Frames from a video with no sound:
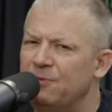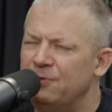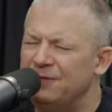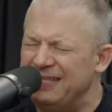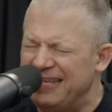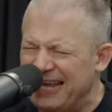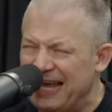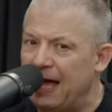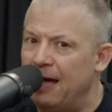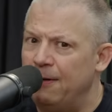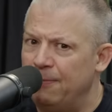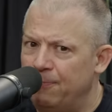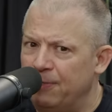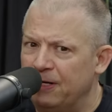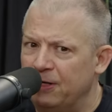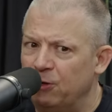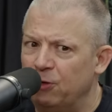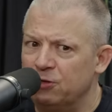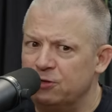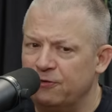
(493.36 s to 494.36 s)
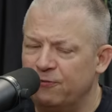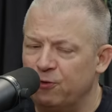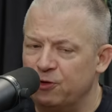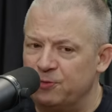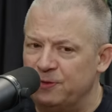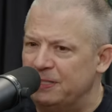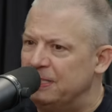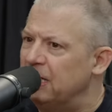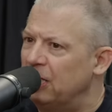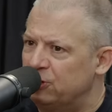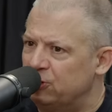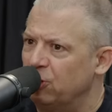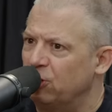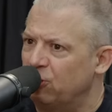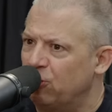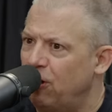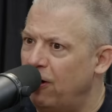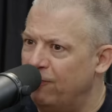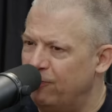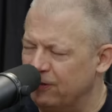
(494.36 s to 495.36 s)
yeah, but it also forced me to not
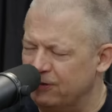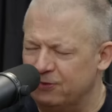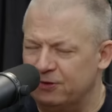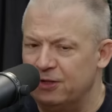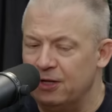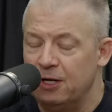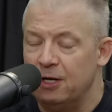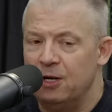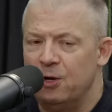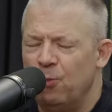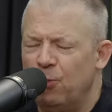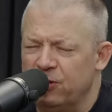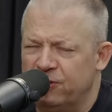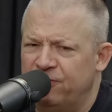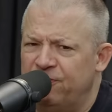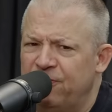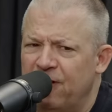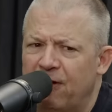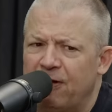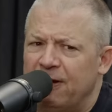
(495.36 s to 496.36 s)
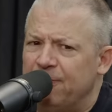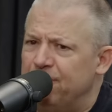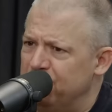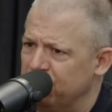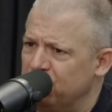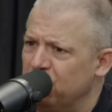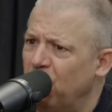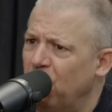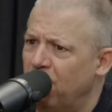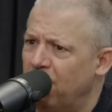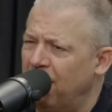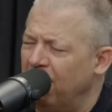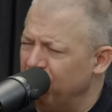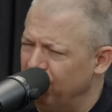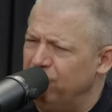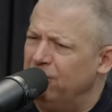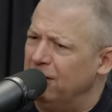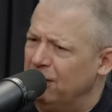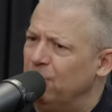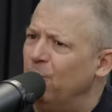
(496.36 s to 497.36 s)
jerk off, which is, was very bizarre. I
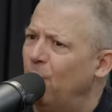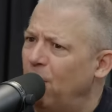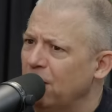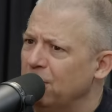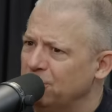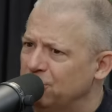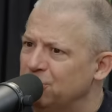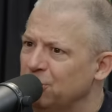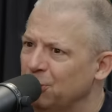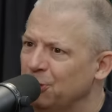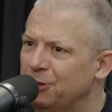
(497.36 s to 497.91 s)
really wanted to.